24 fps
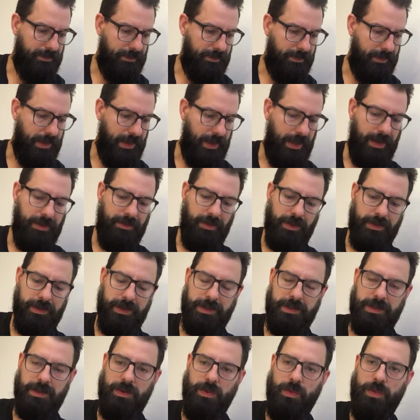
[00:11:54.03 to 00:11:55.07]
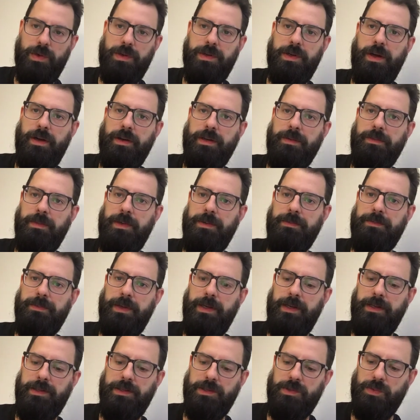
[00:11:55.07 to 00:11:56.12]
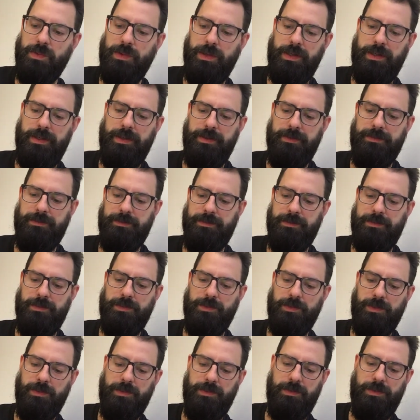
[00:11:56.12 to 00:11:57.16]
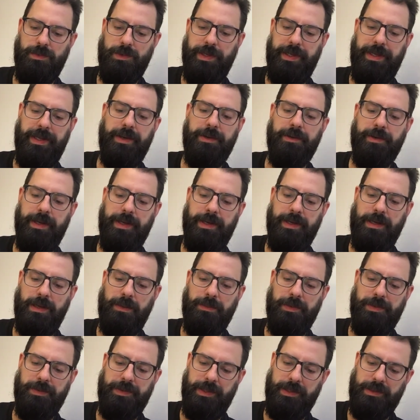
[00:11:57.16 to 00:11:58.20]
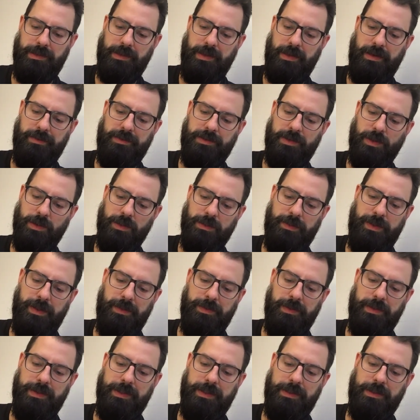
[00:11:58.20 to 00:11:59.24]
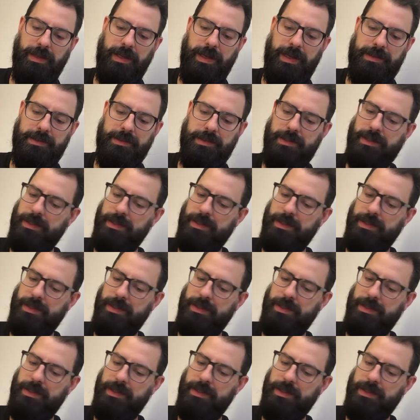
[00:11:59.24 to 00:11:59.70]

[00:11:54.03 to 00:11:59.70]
I'm going to have all this in a Word document, but I just wanted to reiterate a couple things that I've told people in class